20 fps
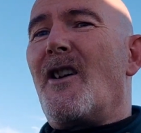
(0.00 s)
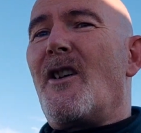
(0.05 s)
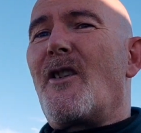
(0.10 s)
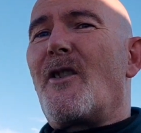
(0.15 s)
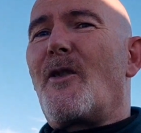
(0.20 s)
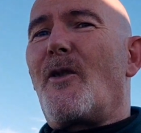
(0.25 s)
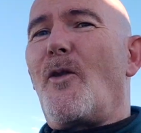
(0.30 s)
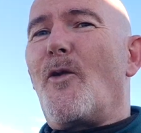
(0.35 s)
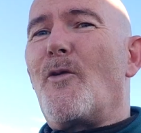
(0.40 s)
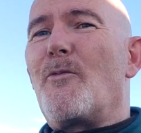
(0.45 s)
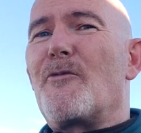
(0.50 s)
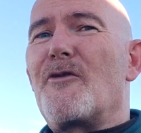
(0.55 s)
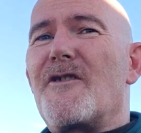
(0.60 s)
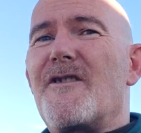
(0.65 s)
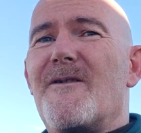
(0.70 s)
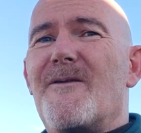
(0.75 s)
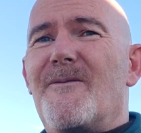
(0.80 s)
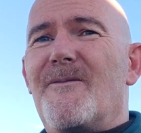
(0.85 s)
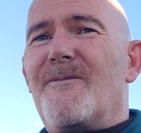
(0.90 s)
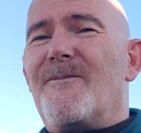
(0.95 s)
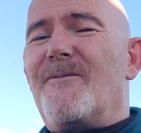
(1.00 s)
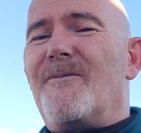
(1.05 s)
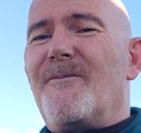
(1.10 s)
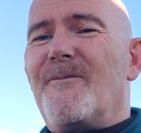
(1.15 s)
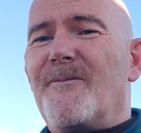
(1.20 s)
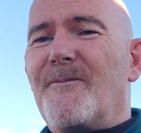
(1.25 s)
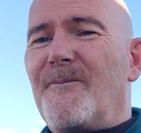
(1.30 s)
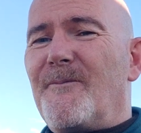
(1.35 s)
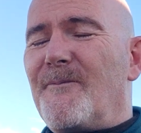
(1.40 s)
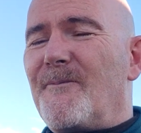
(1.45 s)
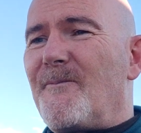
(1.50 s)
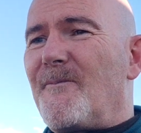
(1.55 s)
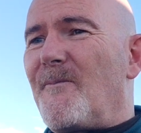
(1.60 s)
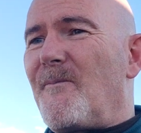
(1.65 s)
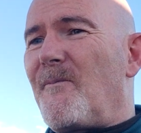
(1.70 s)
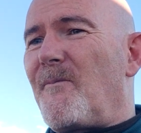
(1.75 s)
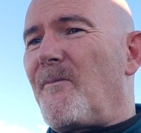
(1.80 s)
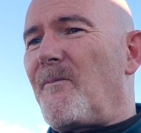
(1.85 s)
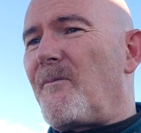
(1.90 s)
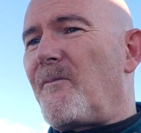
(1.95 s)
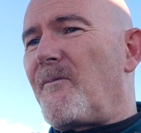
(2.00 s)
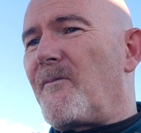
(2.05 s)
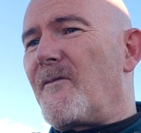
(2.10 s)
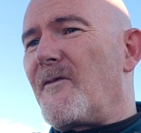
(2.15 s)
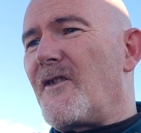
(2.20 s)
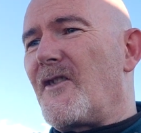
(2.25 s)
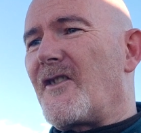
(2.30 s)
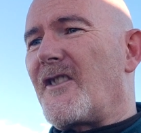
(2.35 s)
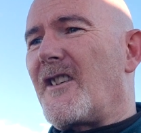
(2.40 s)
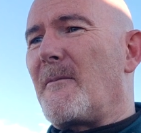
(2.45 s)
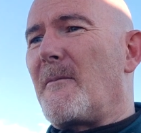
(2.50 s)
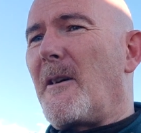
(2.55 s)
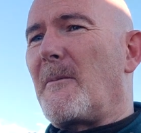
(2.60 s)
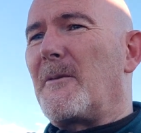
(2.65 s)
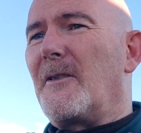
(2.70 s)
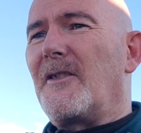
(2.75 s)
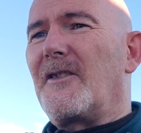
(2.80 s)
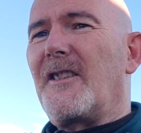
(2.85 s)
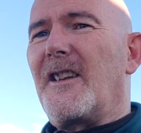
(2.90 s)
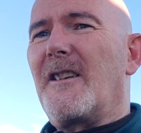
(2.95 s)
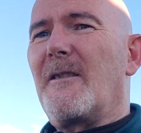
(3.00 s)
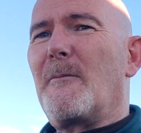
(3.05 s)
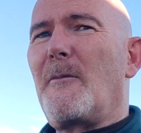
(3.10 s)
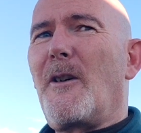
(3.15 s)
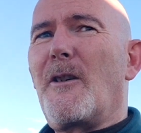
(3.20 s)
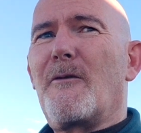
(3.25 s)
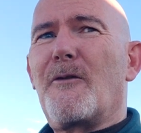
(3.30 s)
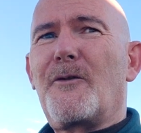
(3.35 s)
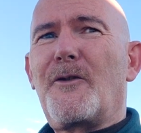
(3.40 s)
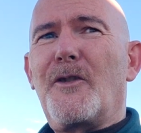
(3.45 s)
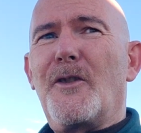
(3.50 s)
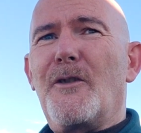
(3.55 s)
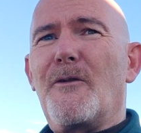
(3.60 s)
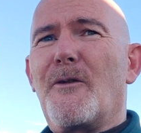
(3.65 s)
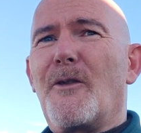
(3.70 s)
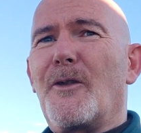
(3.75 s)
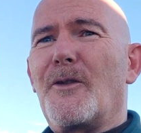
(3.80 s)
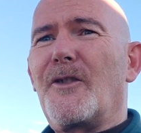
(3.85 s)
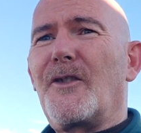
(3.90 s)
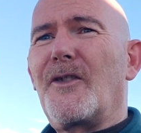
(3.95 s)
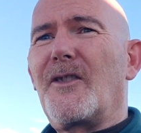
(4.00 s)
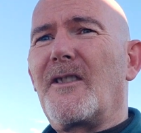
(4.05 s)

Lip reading: Cormorant. Just come up in the centre of my 2 rods.